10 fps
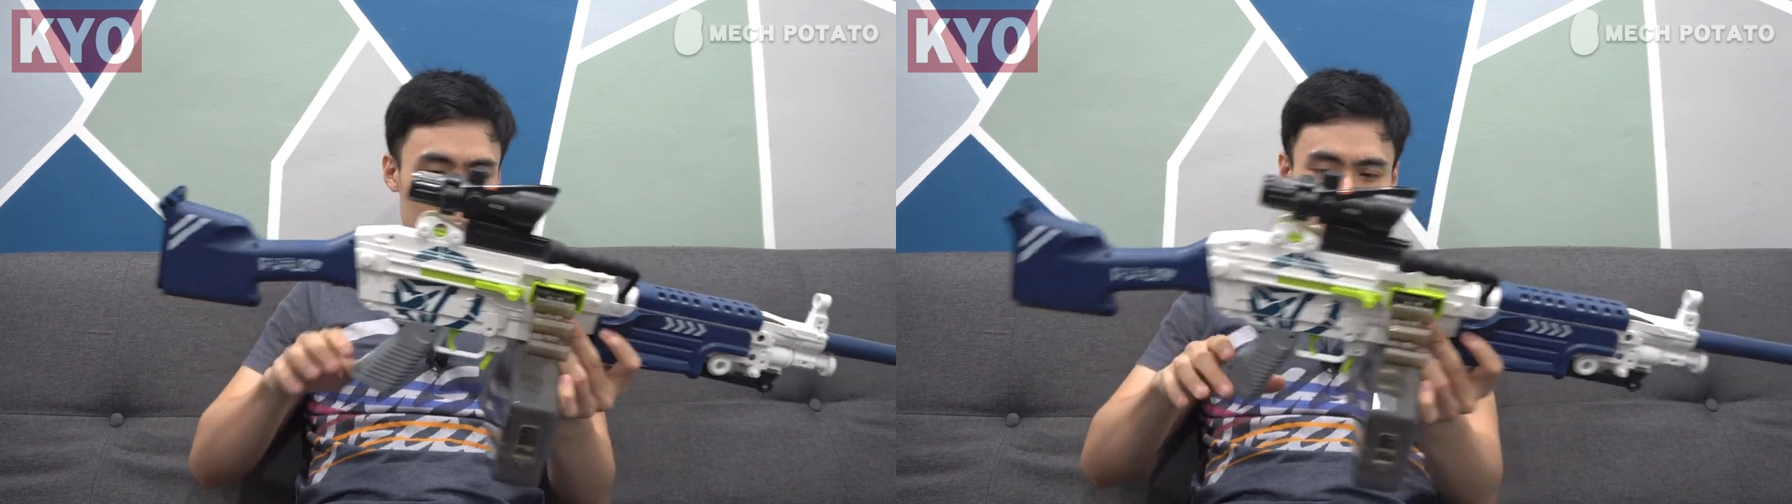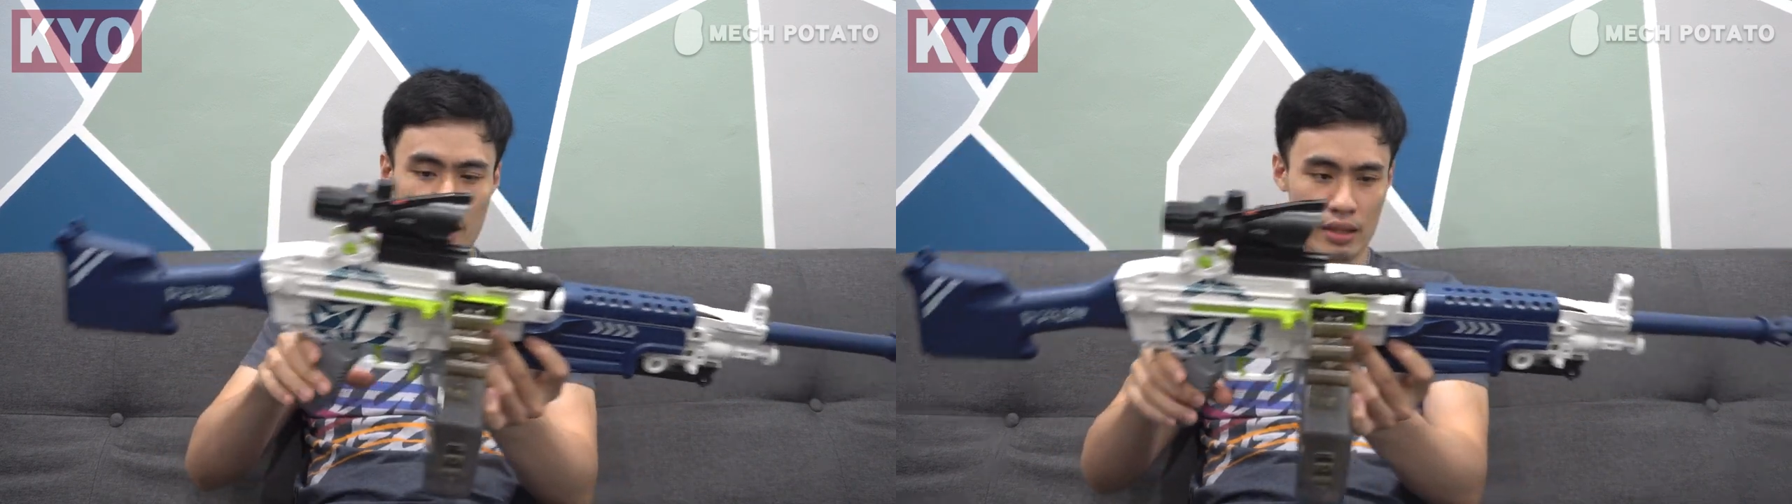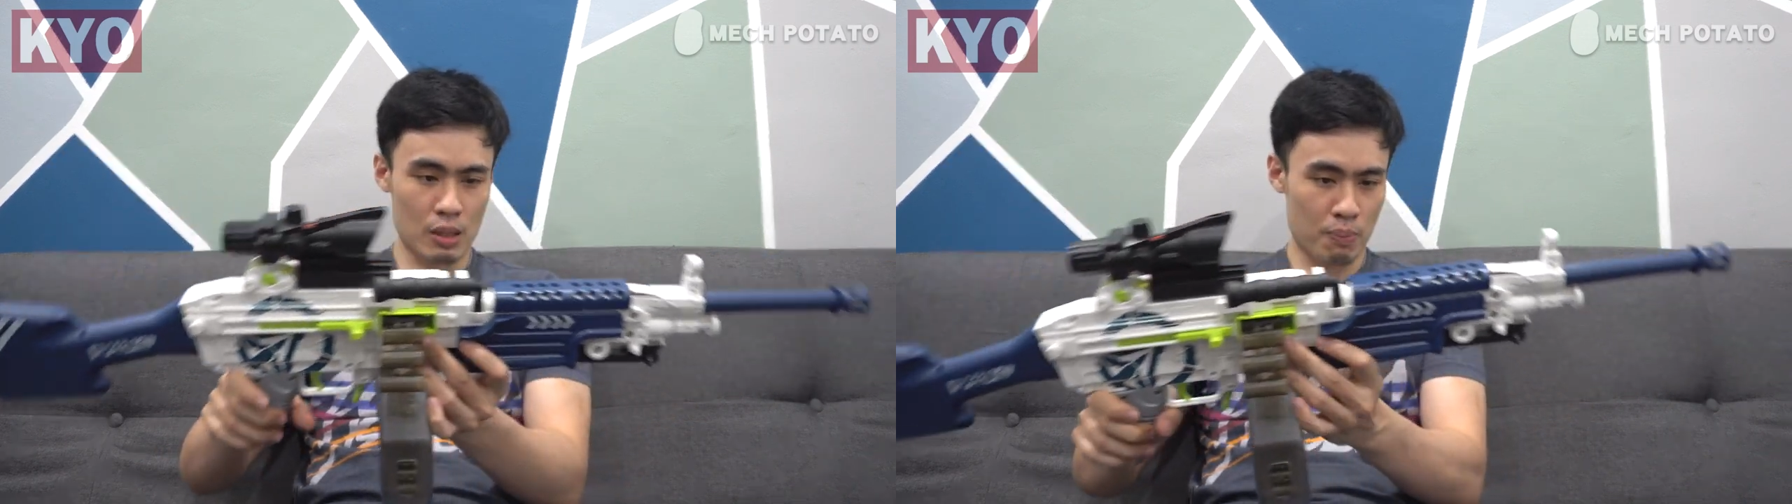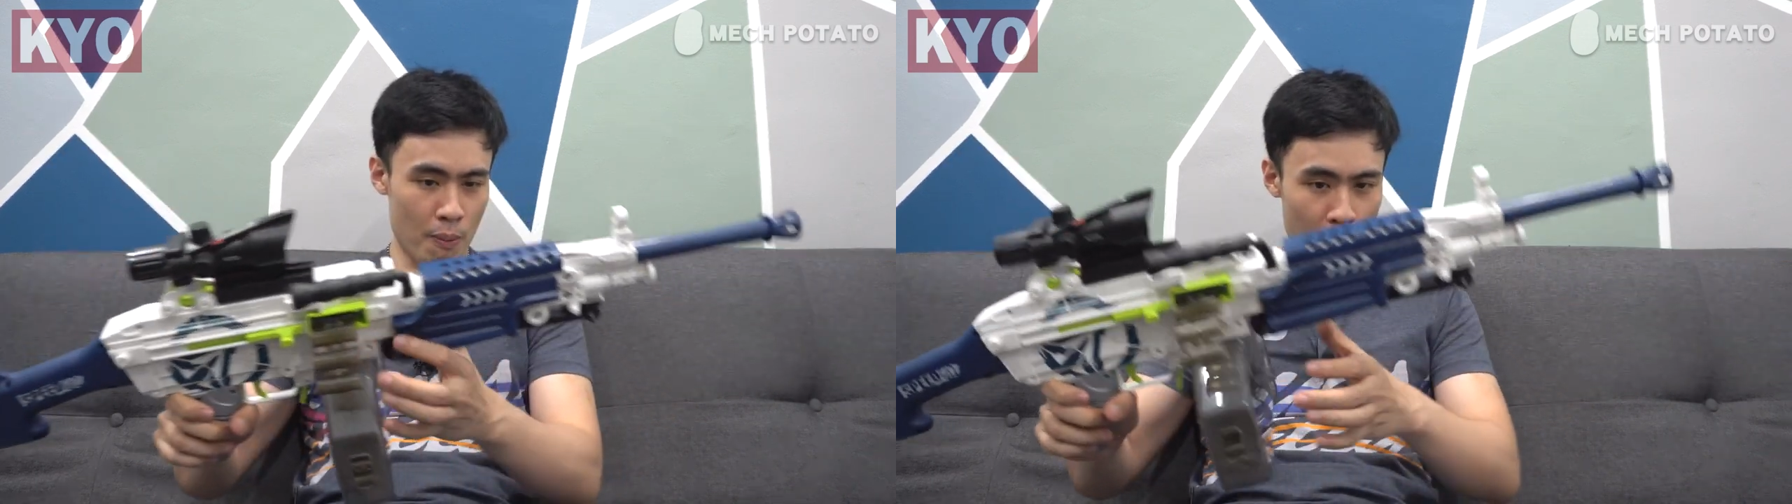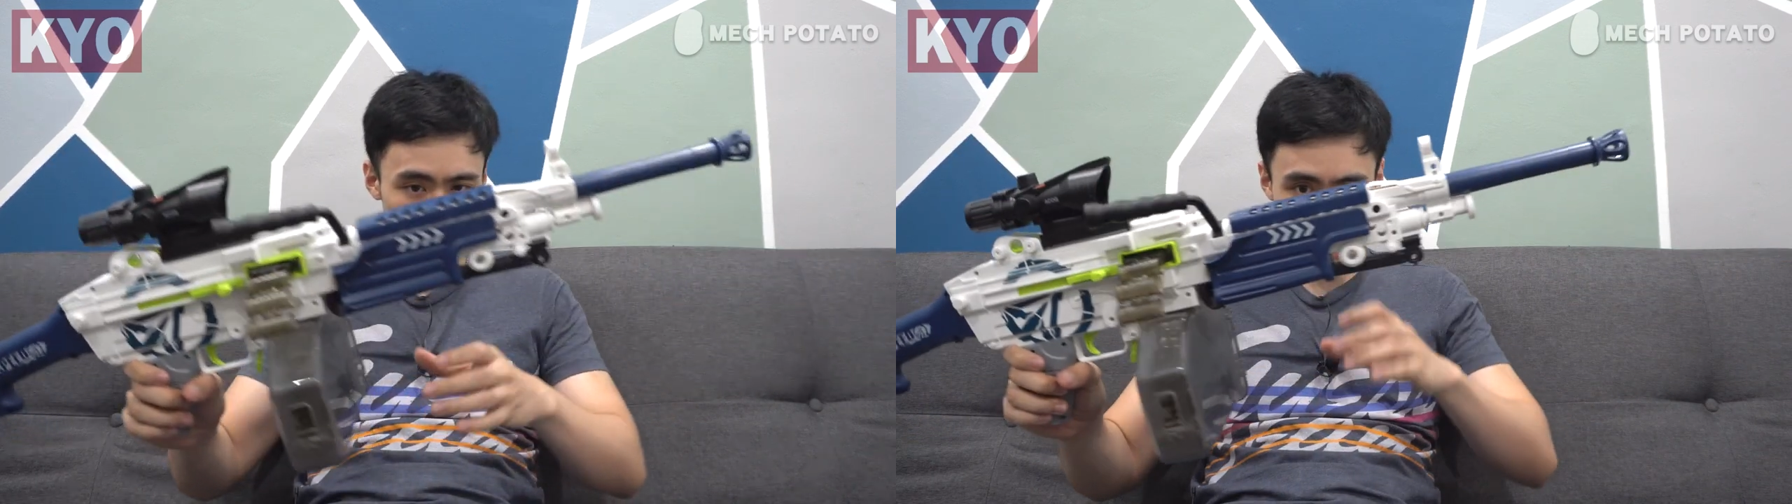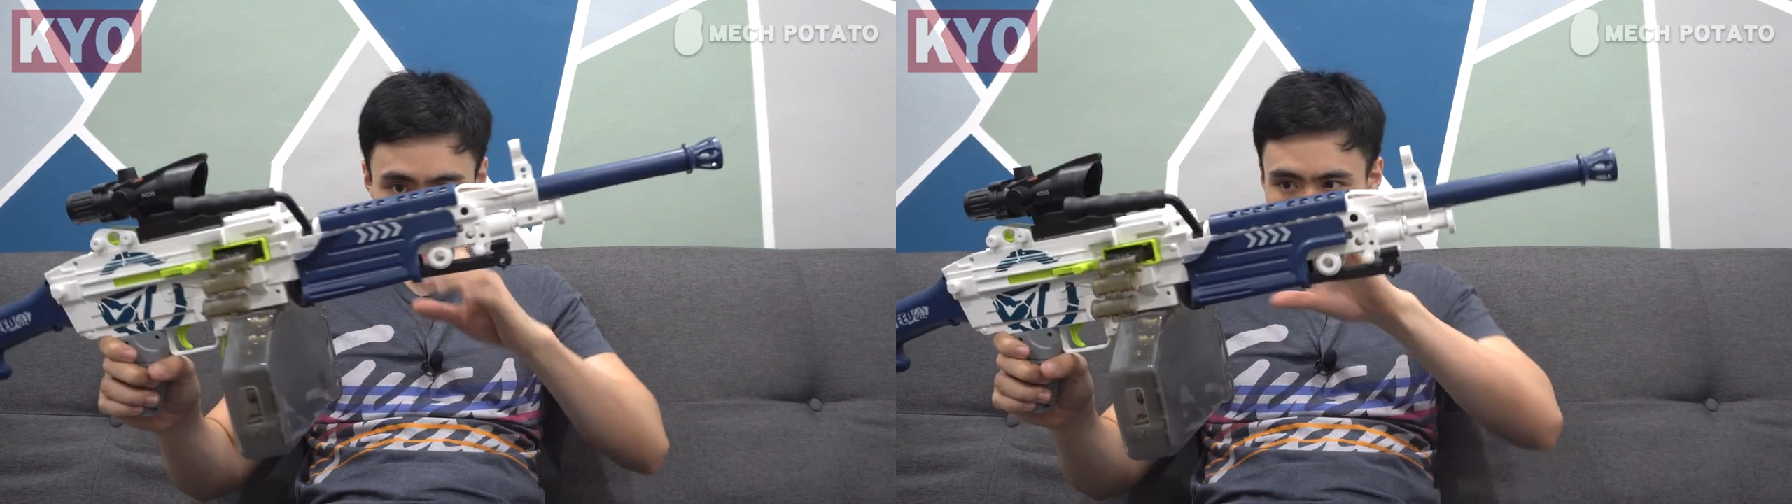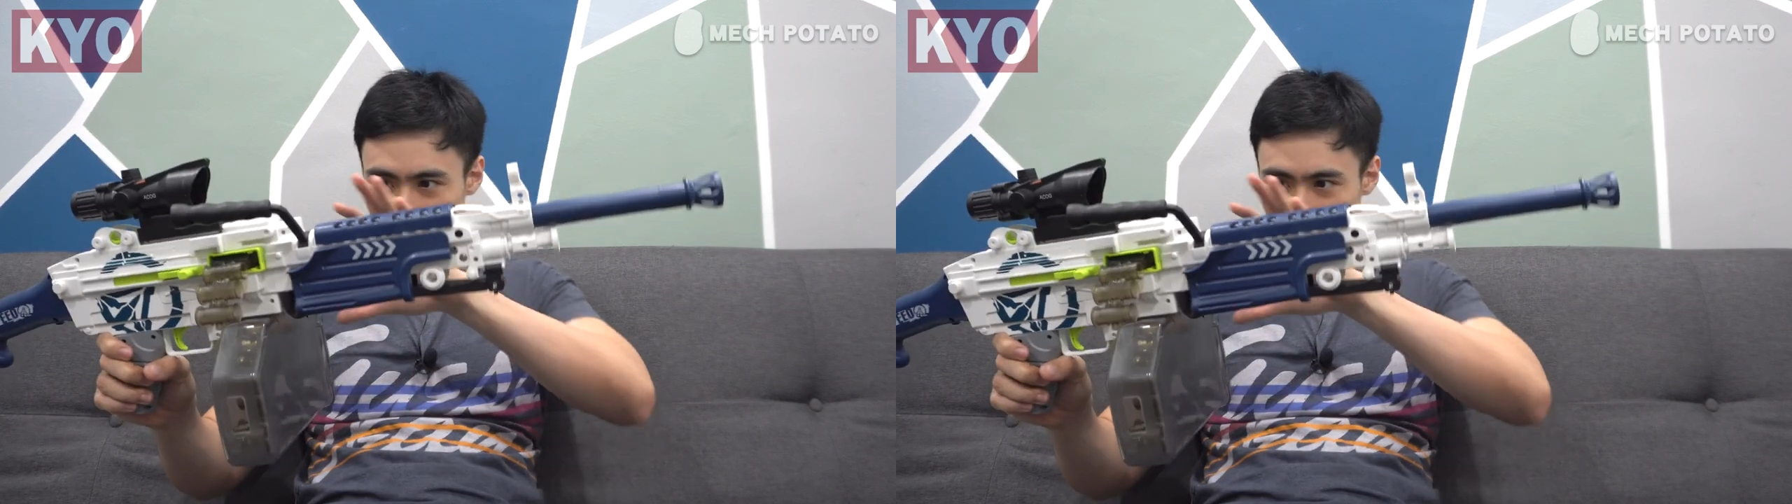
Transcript: but the proportion